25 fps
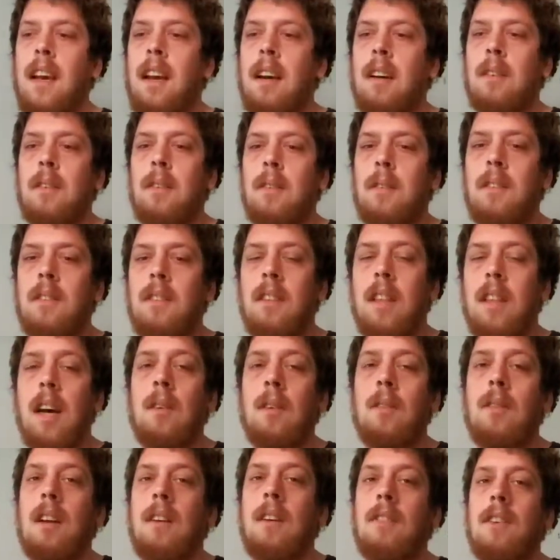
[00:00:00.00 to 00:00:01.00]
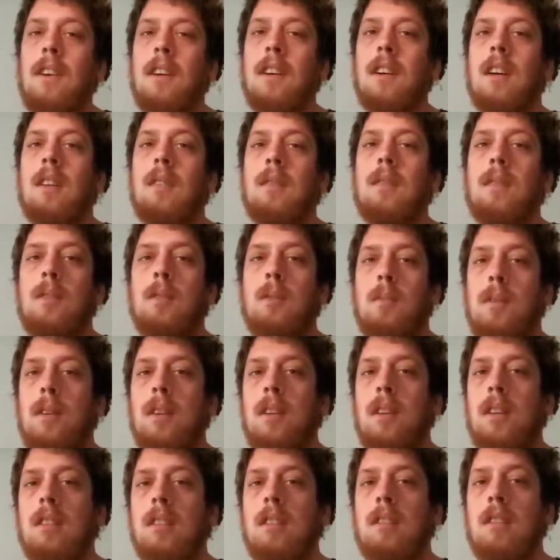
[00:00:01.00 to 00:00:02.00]
Now, that one I felt like was a
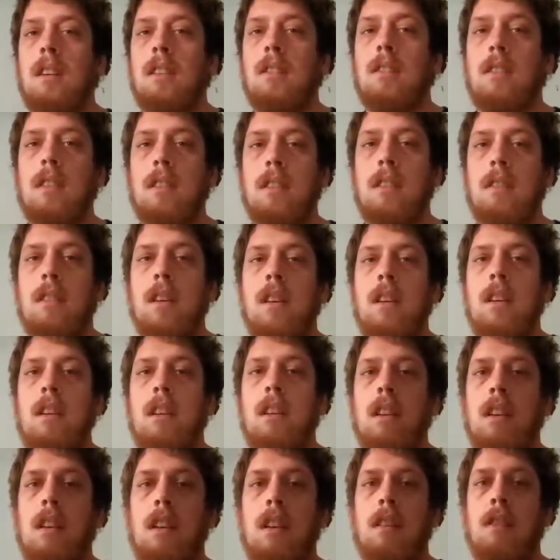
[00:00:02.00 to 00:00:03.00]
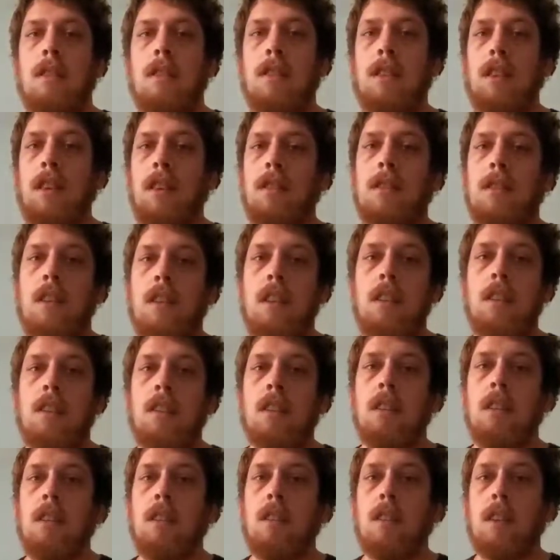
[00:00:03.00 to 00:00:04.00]
pretty interesting read. Feel free
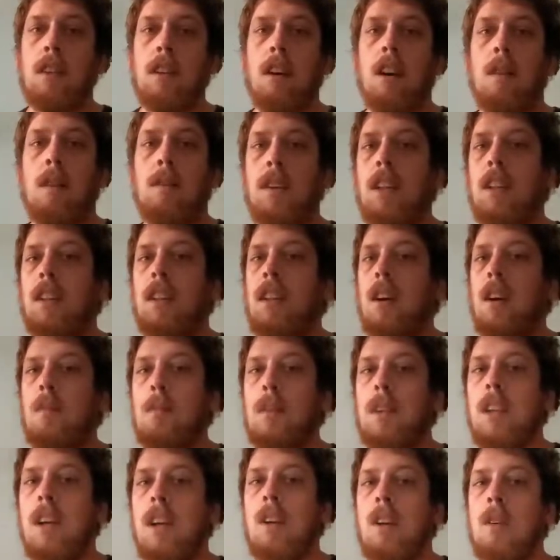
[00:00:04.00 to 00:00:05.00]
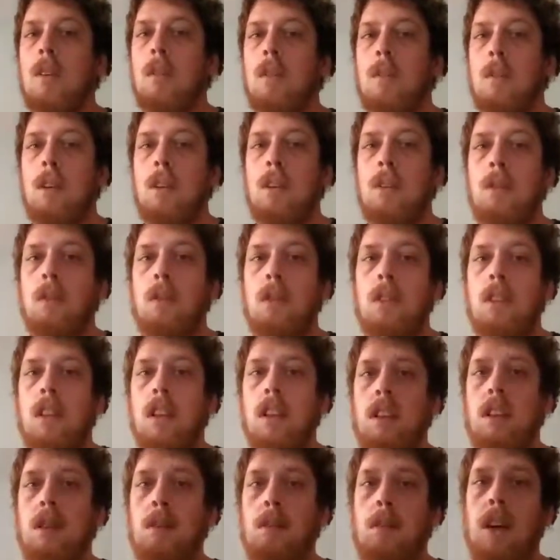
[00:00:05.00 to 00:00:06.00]
to leave a comment down below on what you
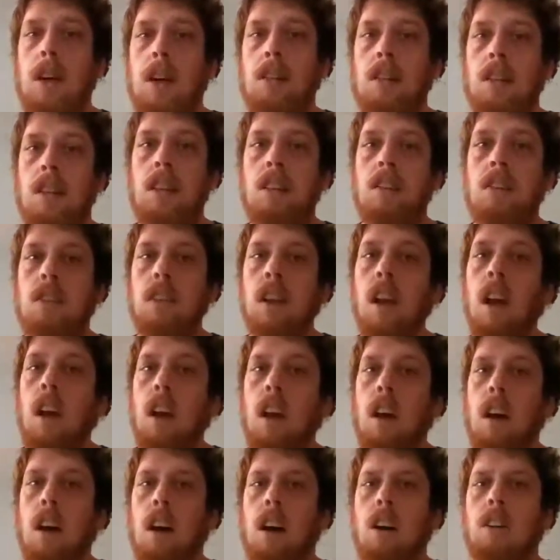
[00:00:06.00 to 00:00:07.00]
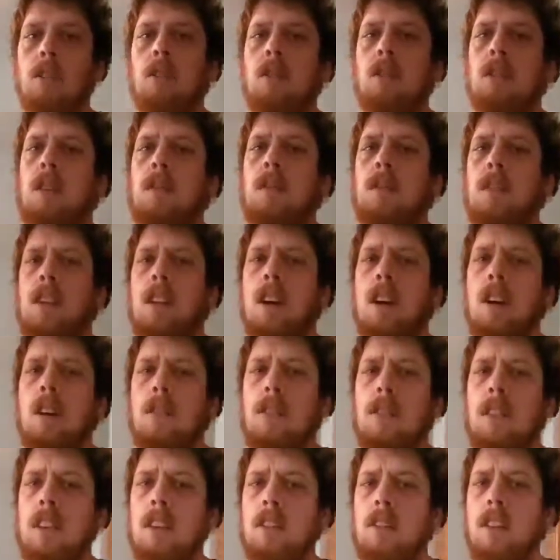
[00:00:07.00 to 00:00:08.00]
think about this. Also, let me
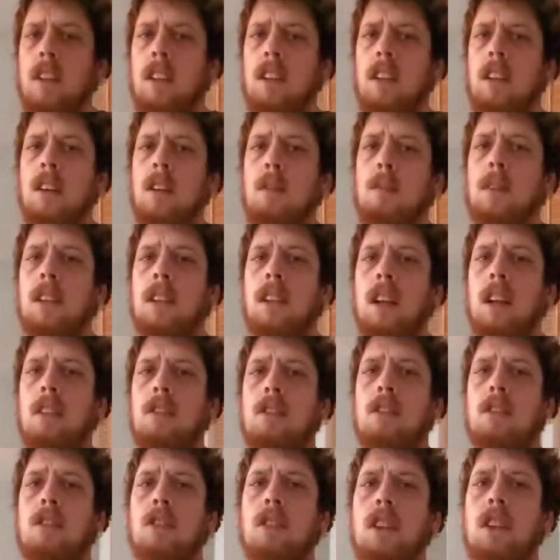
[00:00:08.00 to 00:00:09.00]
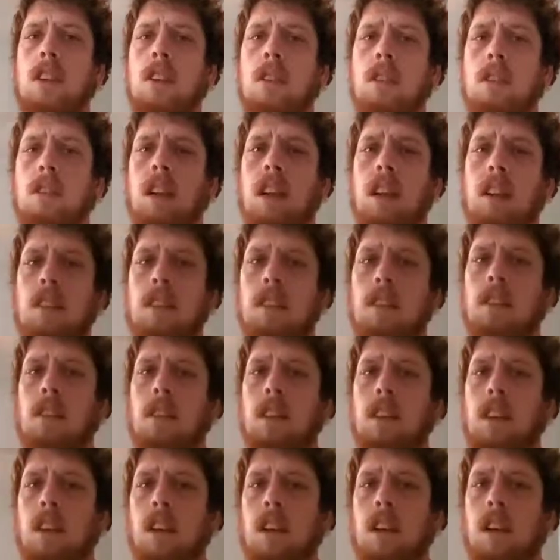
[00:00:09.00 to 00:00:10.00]
know if there's any urban legends that you'd like to
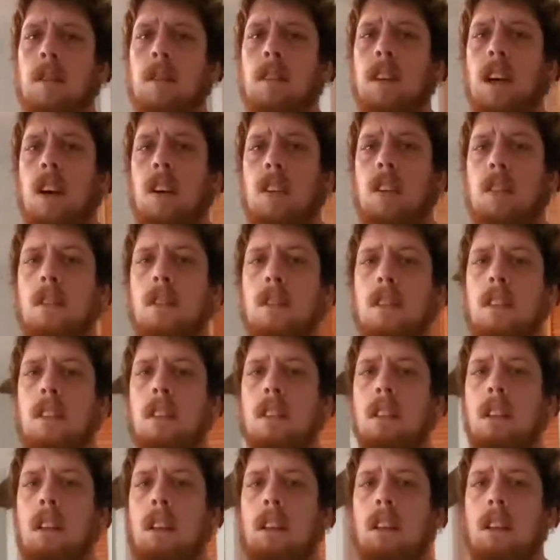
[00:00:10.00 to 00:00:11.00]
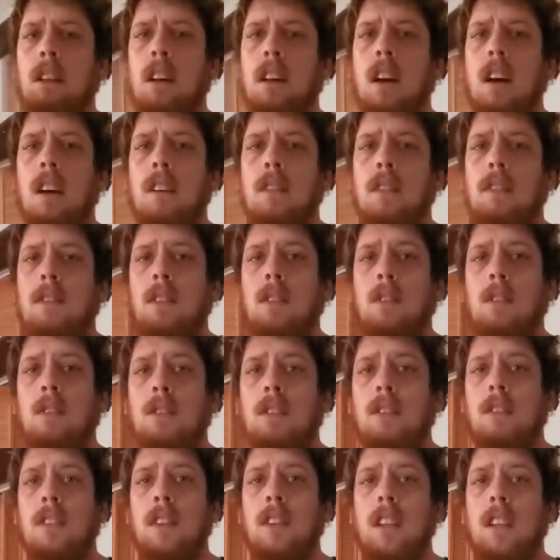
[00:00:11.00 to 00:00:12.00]
see coming out in uh,
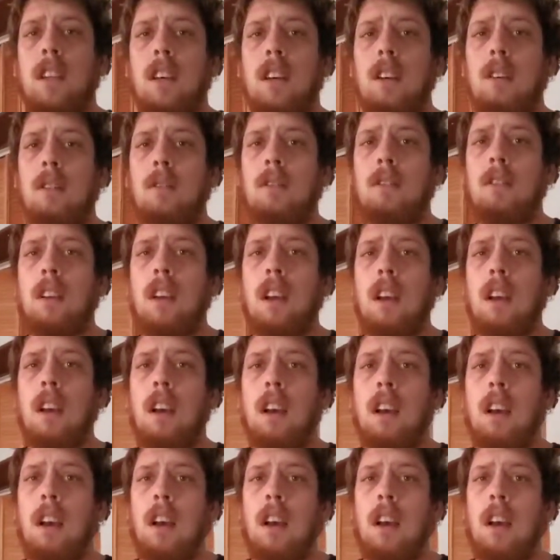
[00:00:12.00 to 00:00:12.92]
future videos.